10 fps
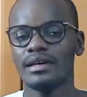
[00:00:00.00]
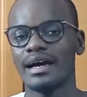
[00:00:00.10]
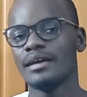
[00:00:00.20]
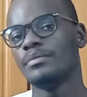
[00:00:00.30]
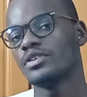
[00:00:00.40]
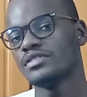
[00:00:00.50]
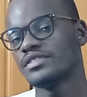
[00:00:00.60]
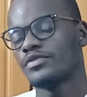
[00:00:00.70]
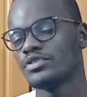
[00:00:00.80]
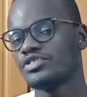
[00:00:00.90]
And because the
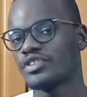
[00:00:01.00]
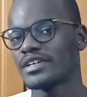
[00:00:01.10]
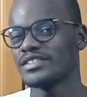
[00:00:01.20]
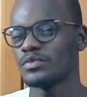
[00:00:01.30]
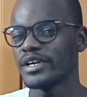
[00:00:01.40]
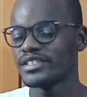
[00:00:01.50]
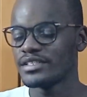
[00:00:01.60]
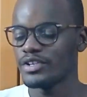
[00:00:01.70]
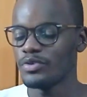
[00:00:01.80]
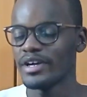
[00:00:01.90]
front truck is wedged,
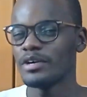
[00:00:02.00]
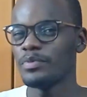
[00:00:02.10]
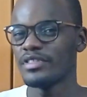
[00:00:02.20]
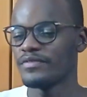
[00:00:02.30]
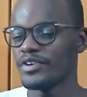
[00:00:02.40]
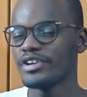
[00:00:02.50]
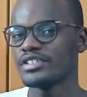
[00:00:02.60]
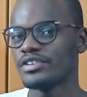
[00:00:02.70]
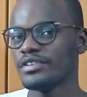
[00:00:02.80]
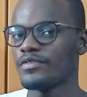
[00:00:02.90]
you end up with a very
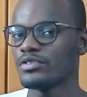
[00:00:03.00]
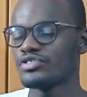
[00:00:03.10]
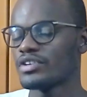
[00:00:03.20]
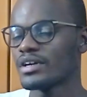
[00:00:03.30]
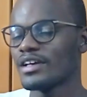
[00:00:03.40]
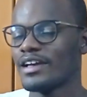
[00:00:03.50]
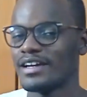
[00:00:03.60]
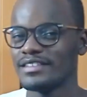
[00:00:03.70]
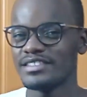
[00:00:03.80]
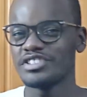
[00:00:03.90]
tiny front truck
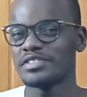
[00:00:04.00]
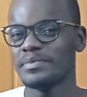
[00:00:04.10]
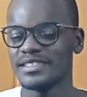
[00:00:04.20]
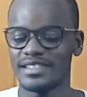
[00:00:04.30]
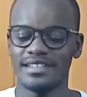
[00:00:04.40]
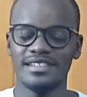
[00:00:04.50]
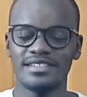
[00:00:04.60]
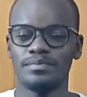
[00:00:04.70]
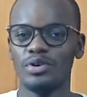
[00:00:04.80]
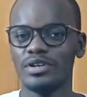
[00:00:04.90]
and this just means that this
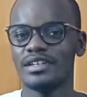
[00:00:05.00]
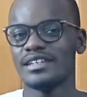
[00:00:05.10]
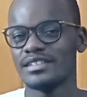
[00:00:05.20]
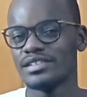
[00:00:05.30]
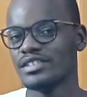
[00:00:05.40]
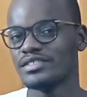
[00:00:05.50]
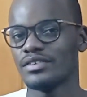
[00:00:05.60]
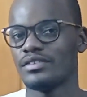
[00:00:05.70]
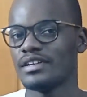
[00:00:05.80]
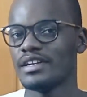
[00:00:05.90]
board turns on a